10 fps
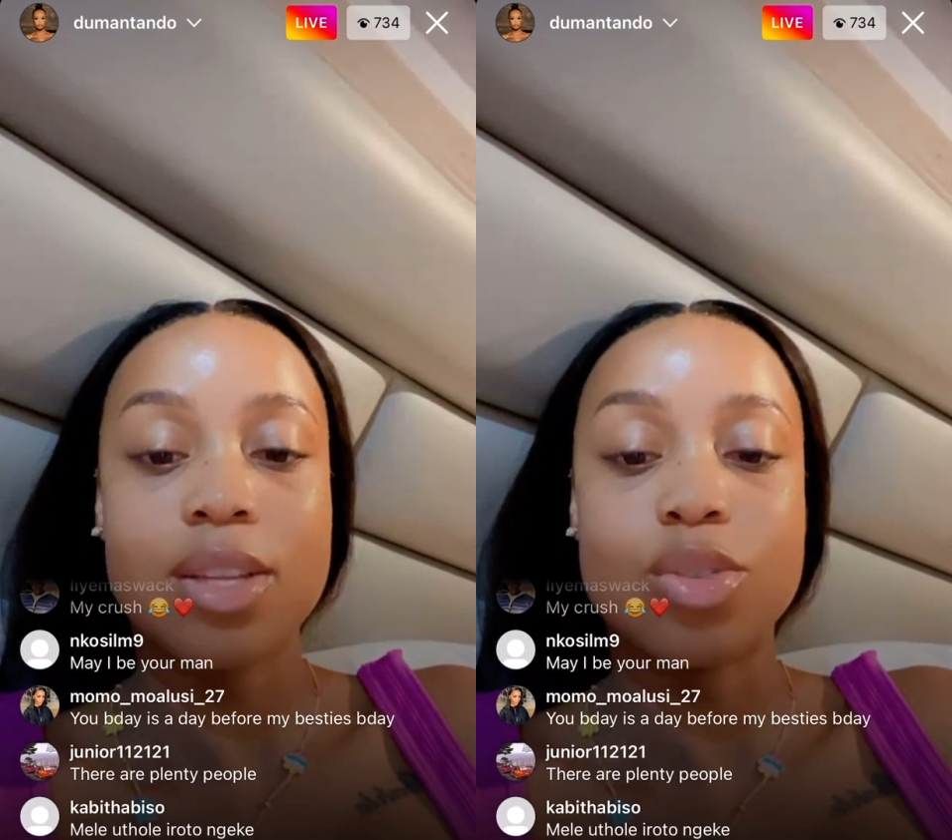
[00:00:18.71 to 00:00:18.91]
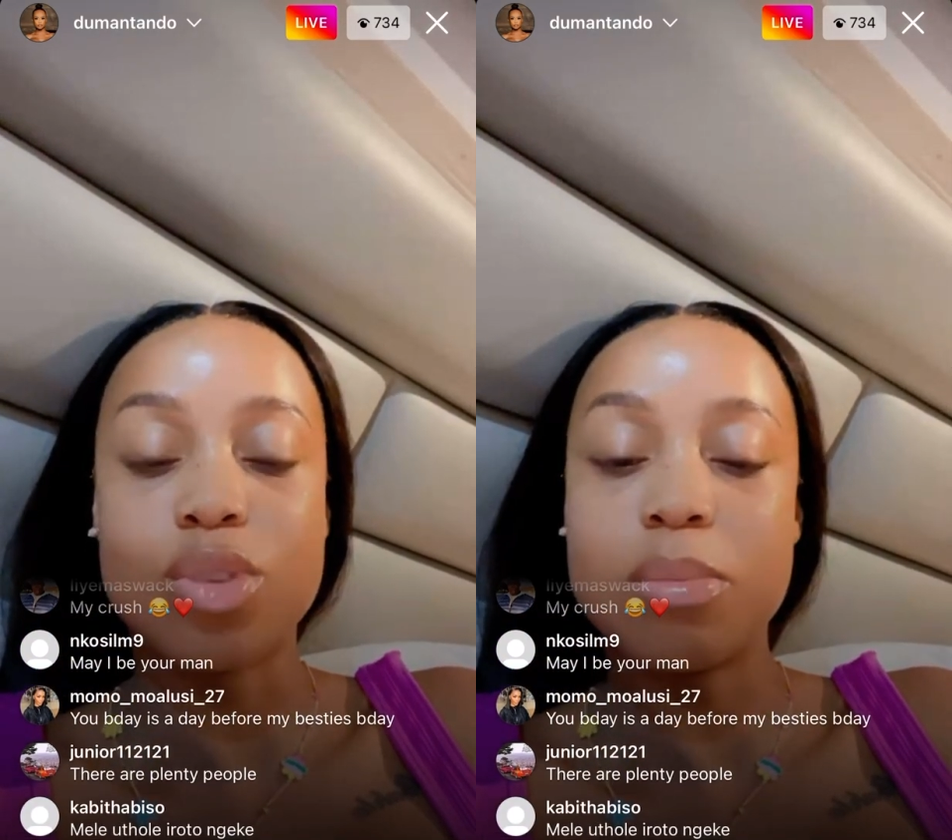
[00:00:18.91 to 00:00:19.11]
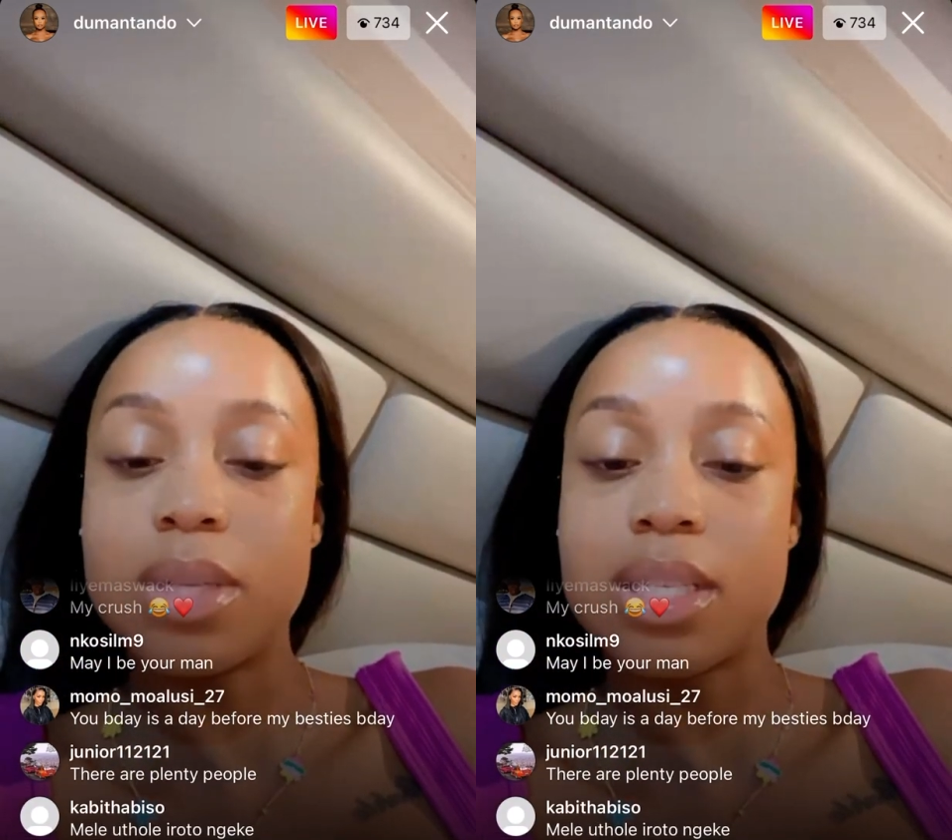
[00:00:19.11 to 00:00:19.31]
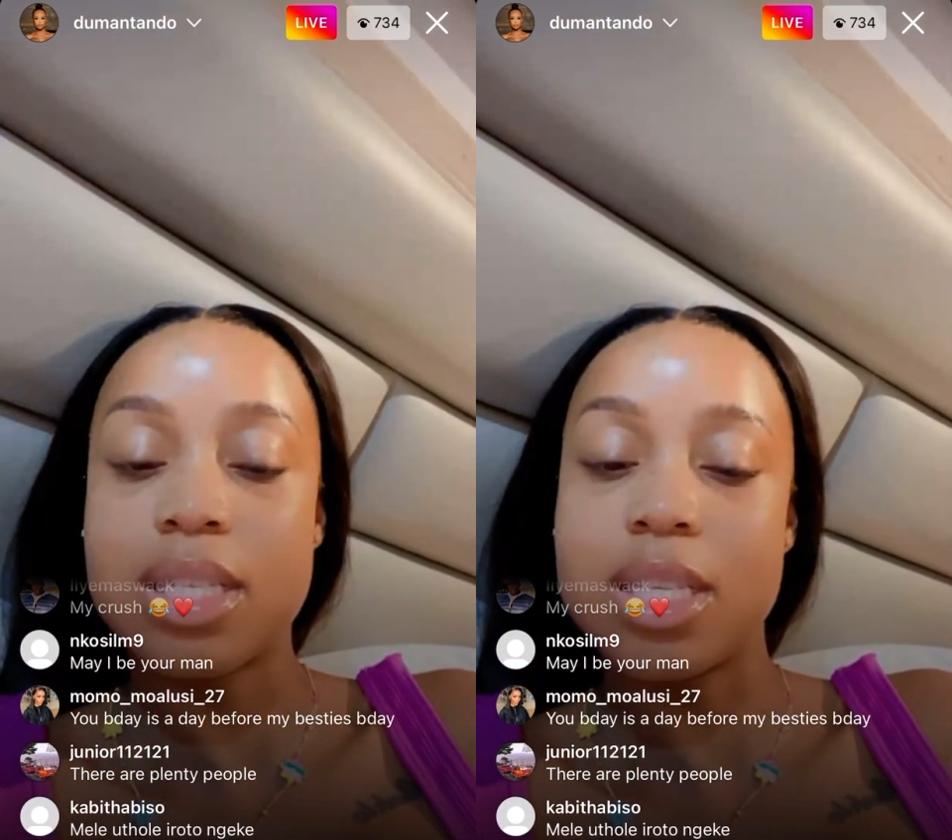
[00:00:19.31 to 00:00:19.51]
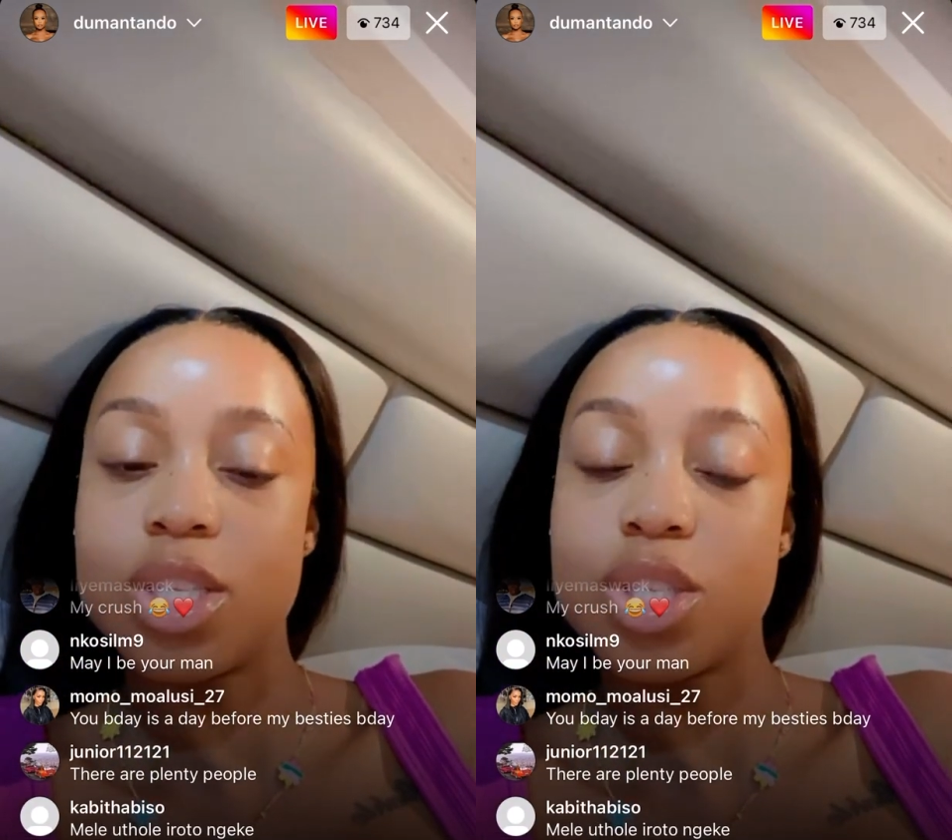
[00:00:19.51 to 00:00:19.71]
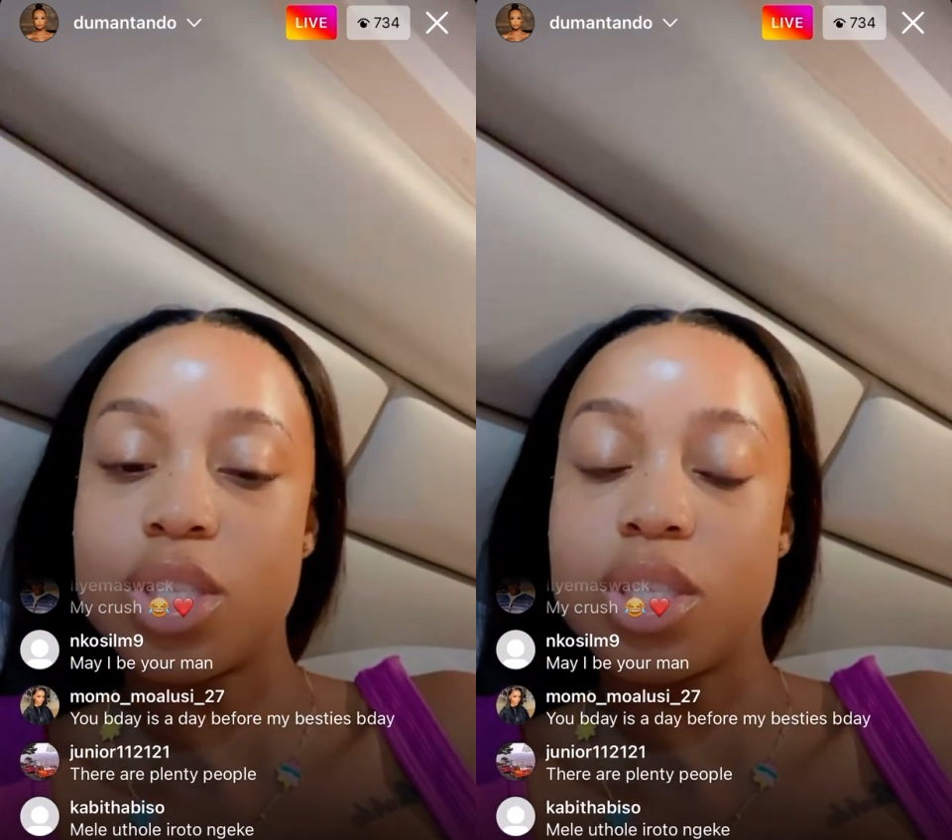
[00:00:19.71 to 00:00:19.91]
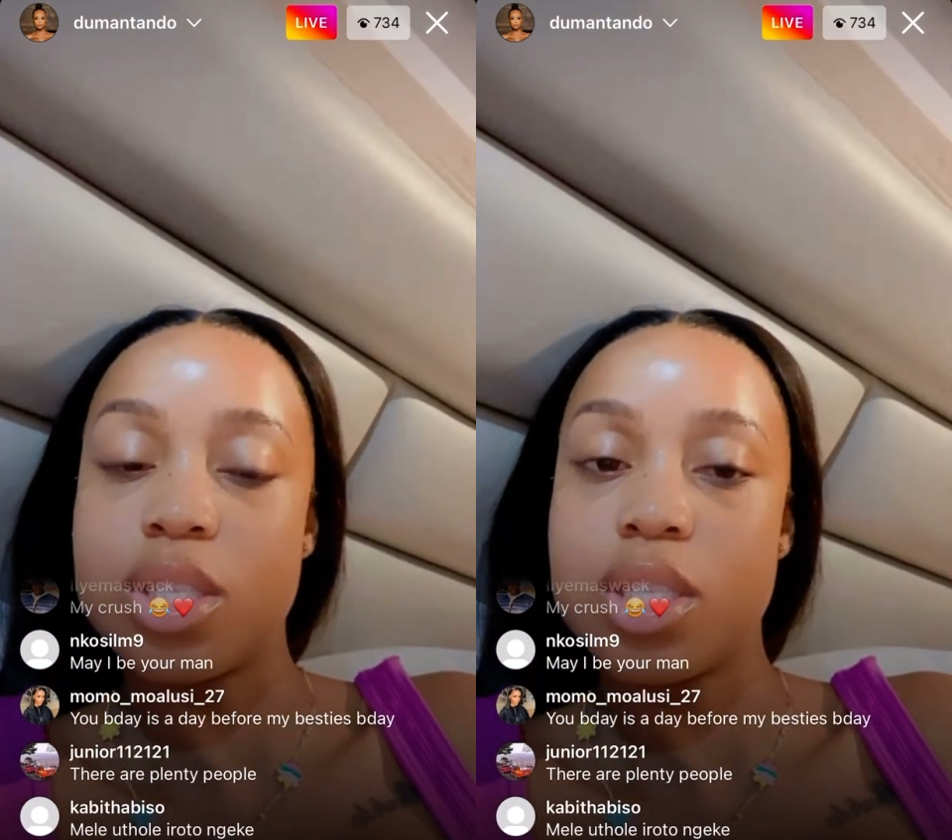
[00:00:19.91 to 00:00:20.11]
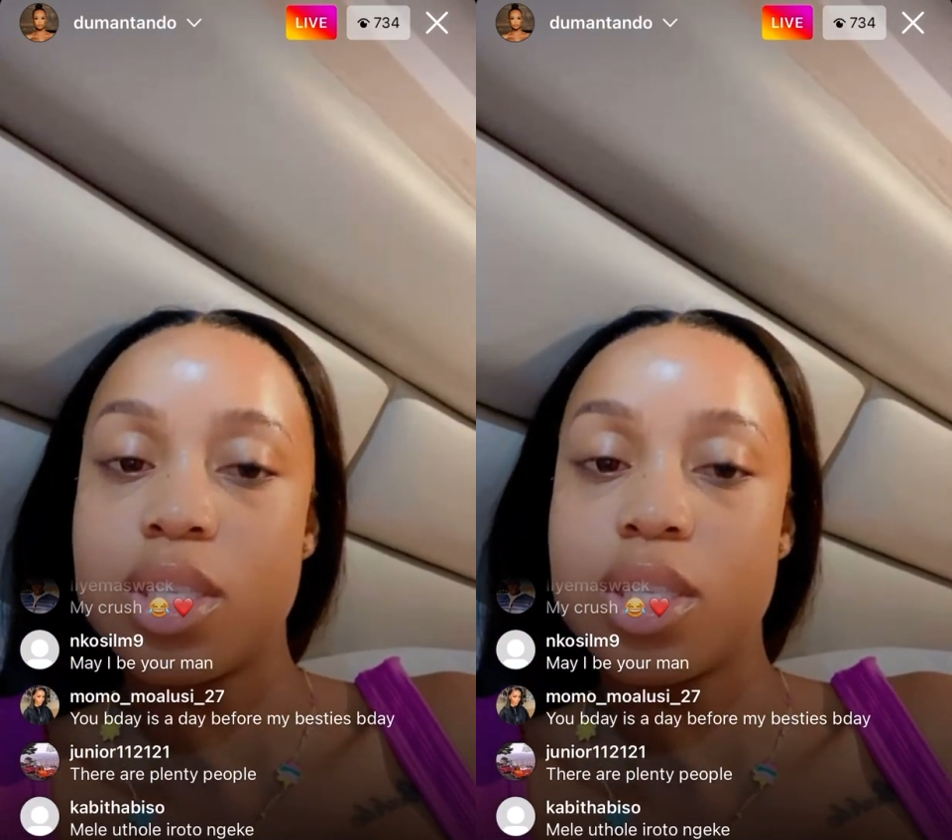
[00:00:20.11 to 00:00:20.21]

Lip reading: dream destination.